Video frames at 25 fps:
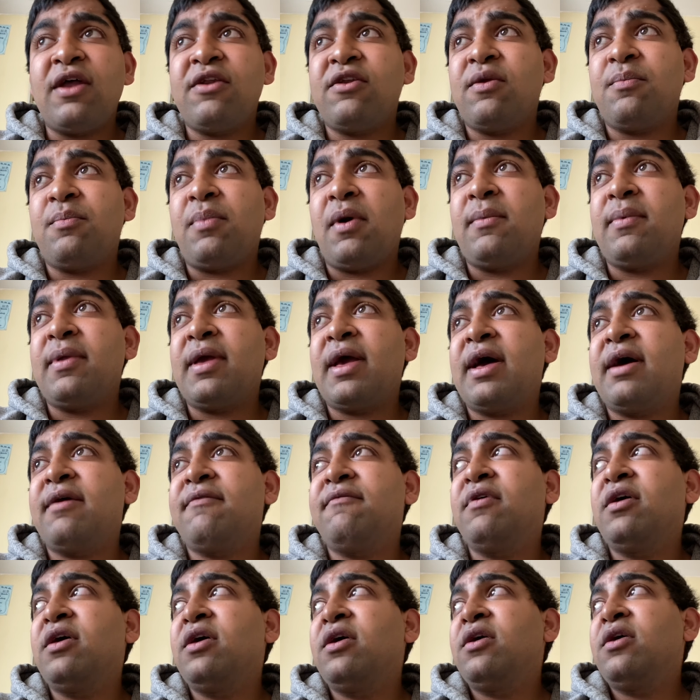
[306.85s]
They probably have
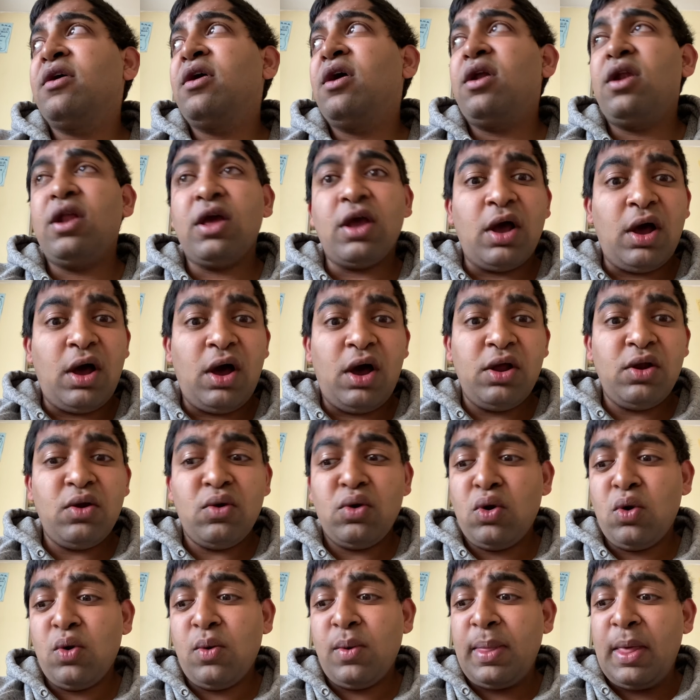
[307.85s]
like I don't
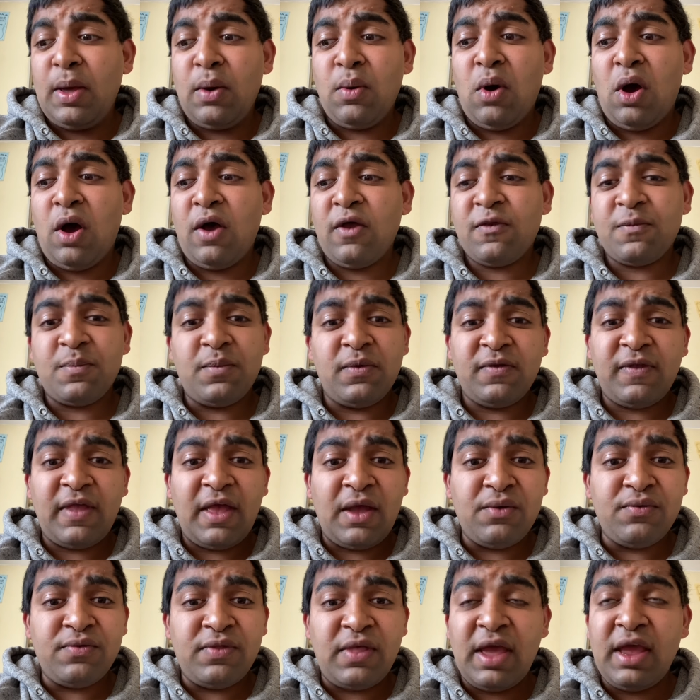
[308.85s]
know about hospitals
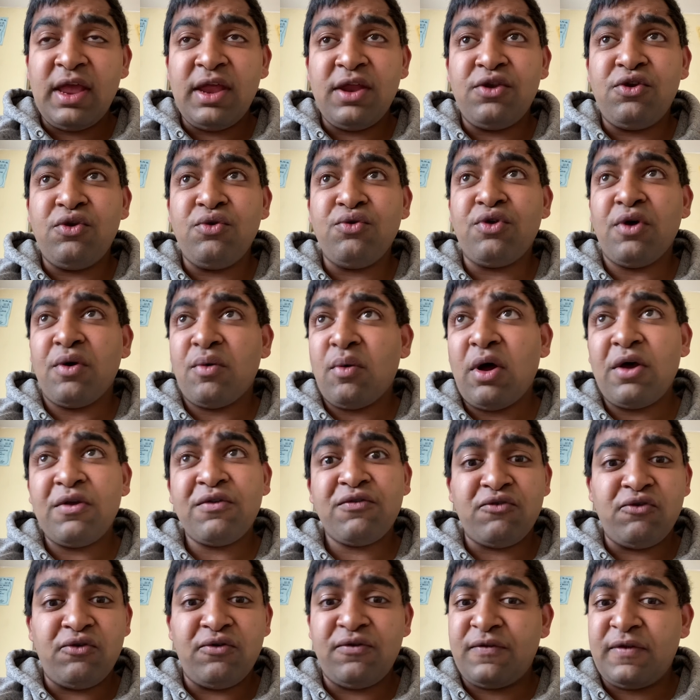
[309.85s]
how they do their
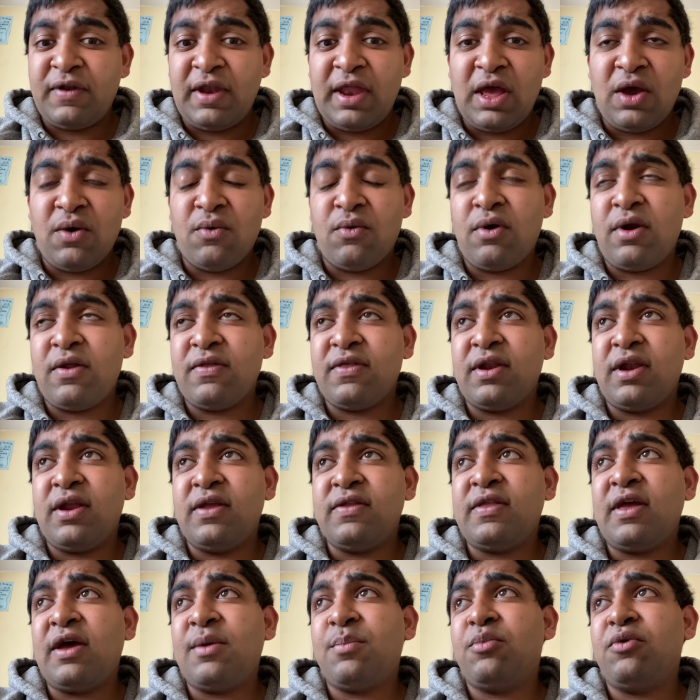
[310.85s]
rosters now or anything like
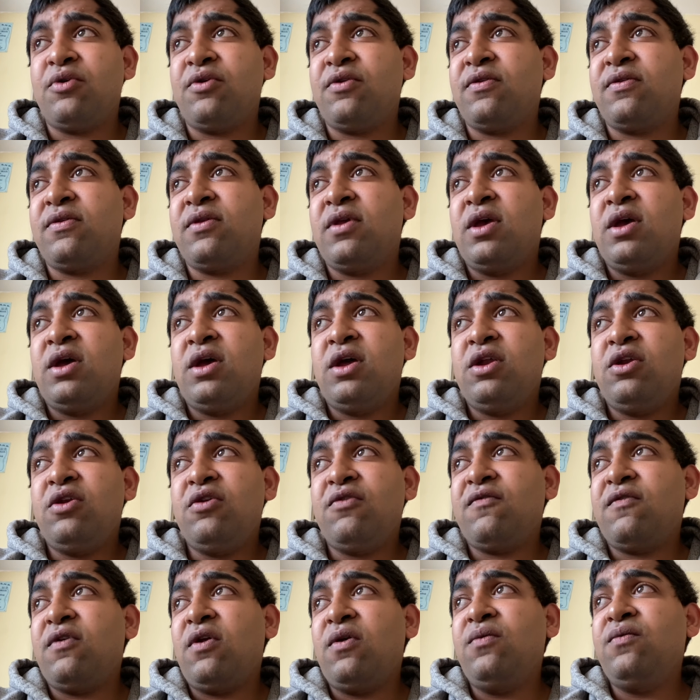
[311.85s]
that, but there's,
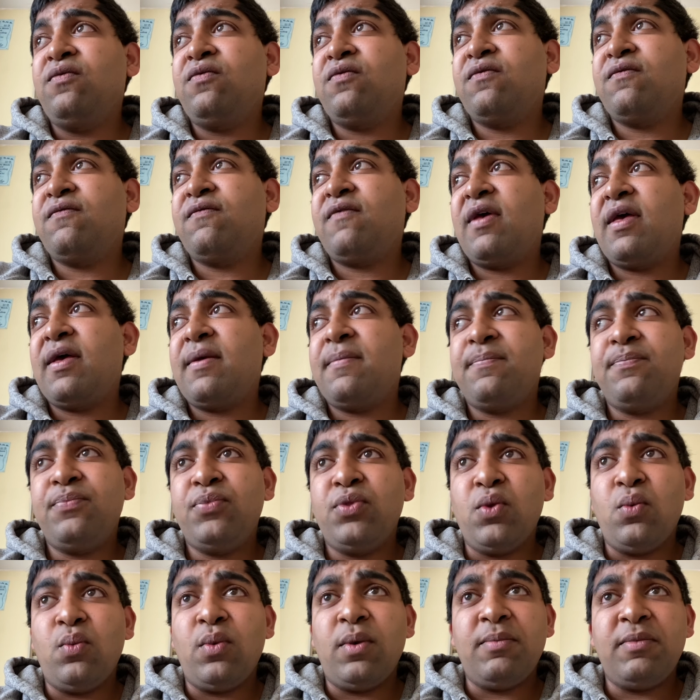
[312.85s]
there's loads of um
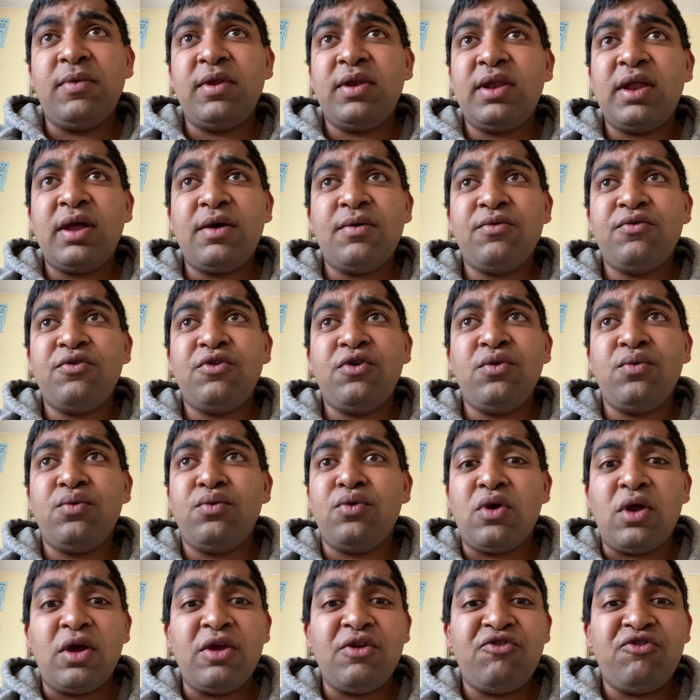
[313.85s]
women that would do
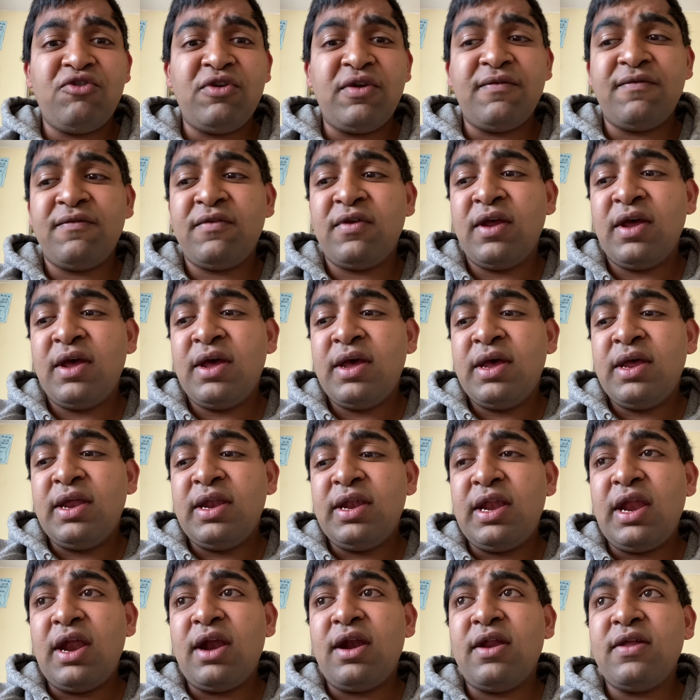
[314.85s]
night shift
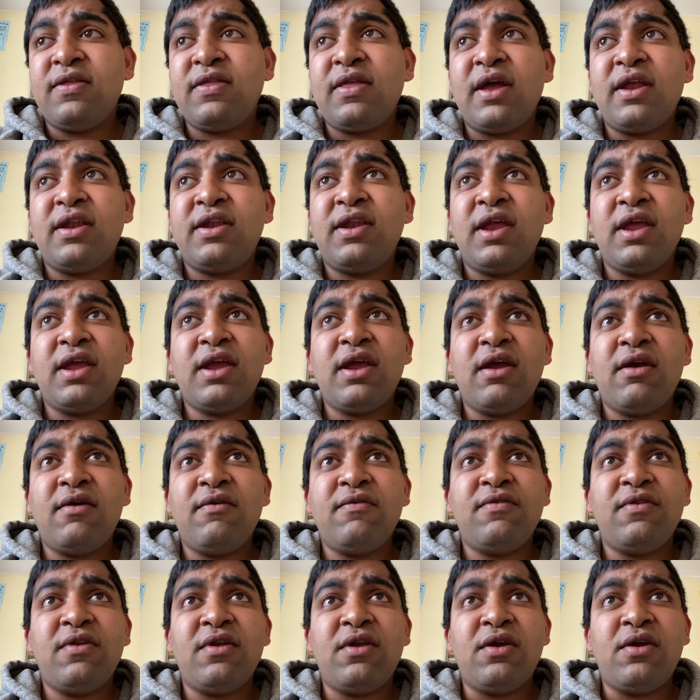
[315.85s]
there like that, take care
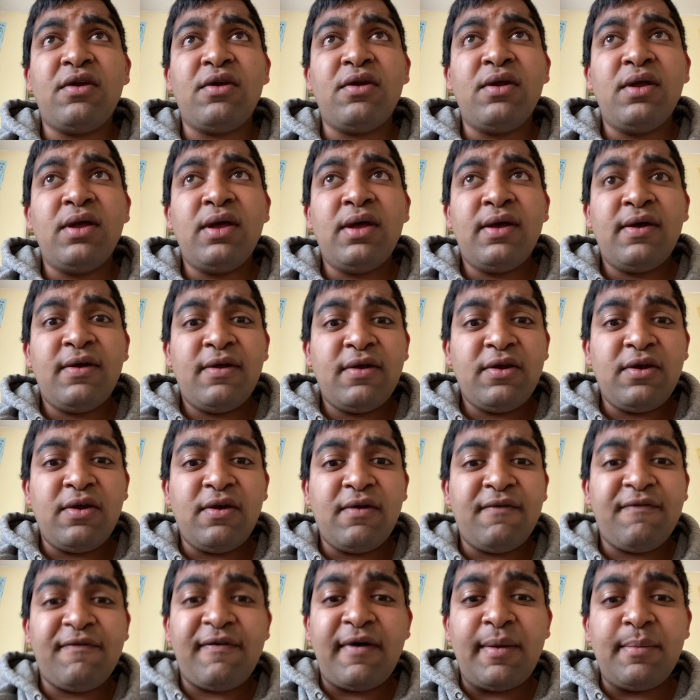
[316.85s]
of their their
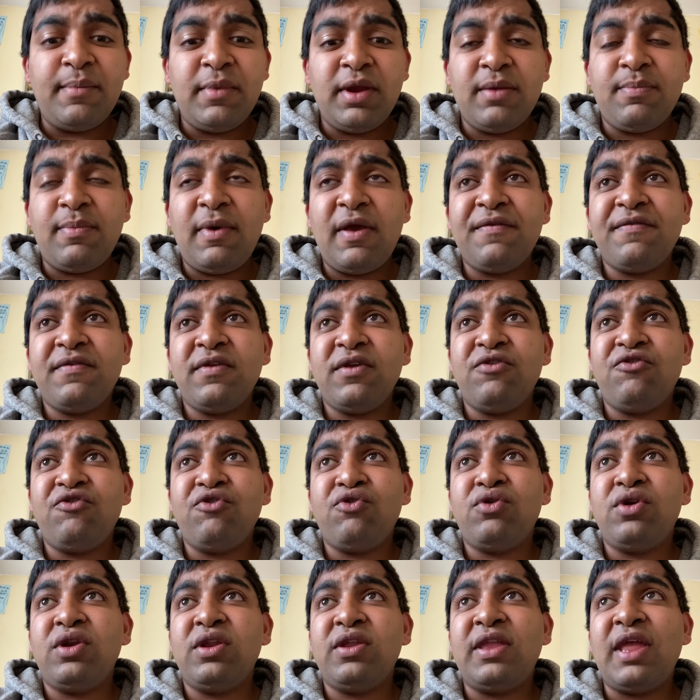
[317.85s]
family basically
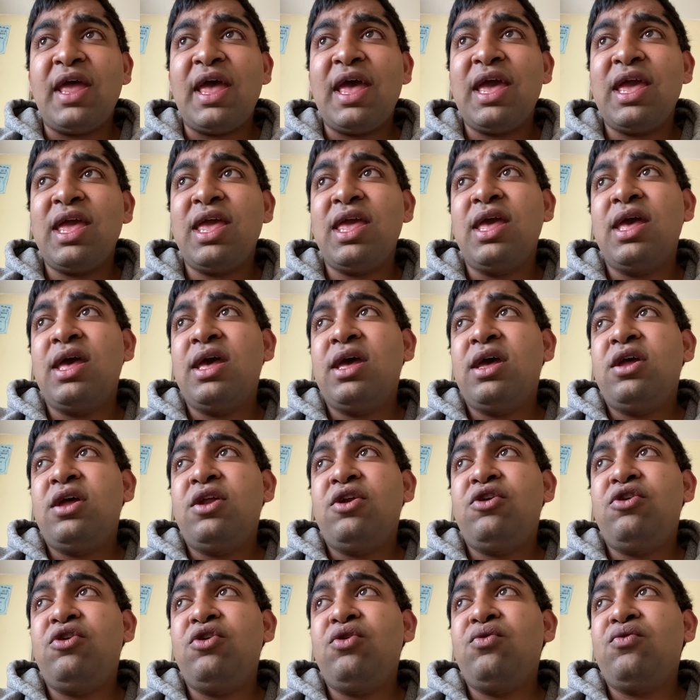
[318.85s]
during the day,
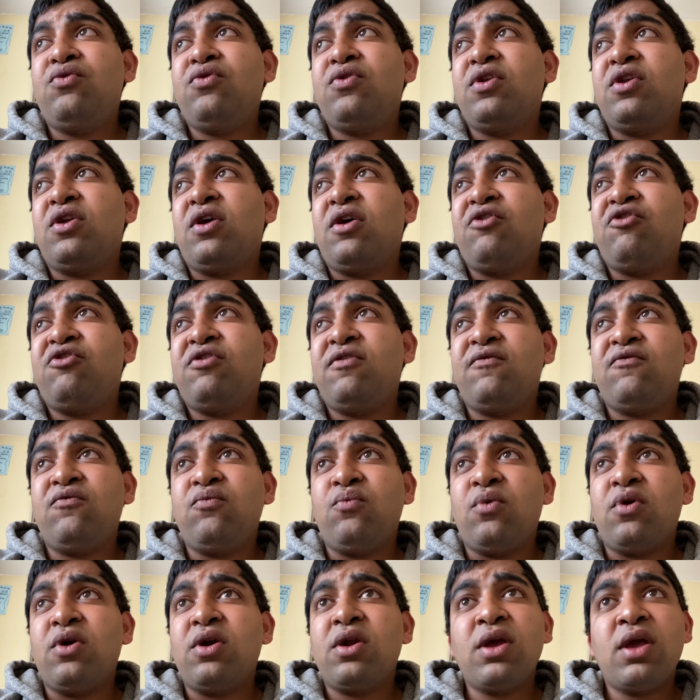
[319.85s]
do the night shift
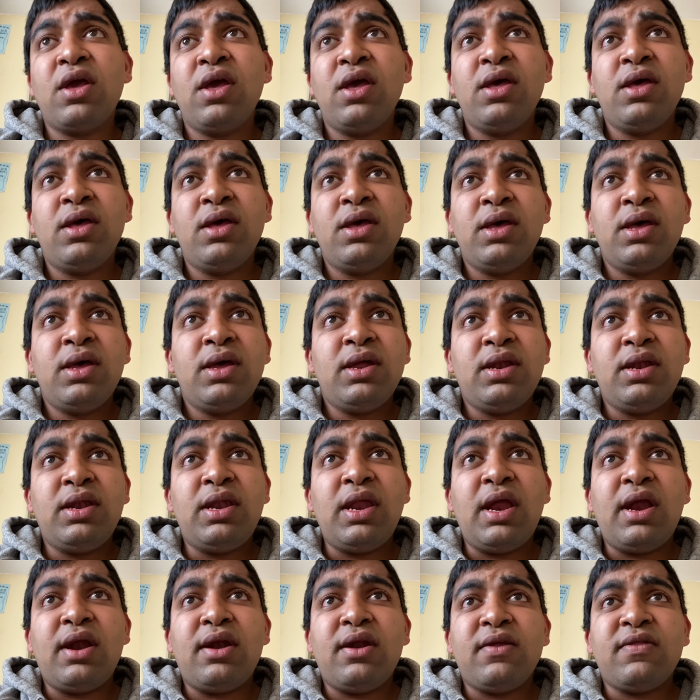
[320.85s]
work
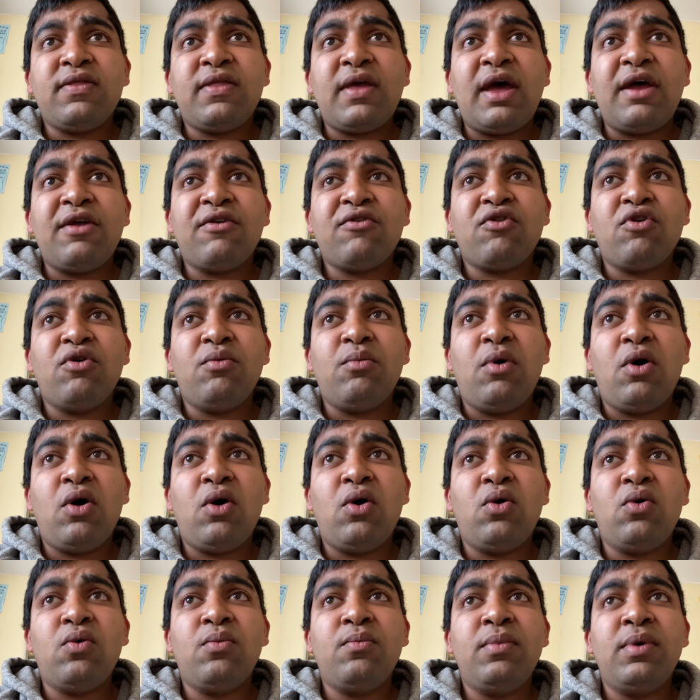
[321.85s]
there like that, come
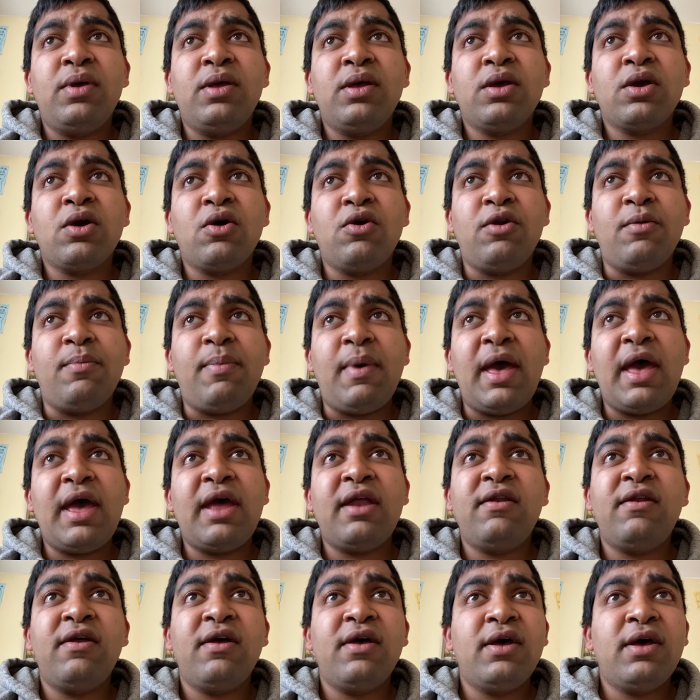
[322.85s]
home, go to
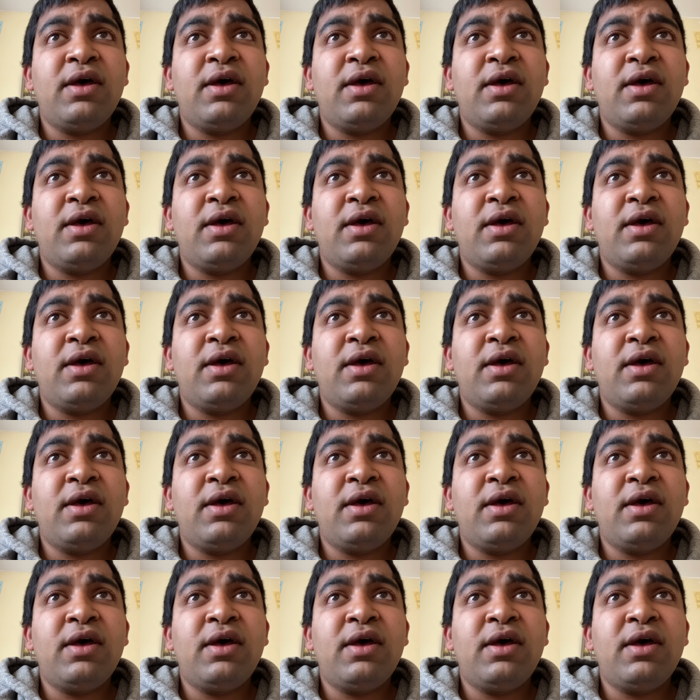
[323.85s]
bed,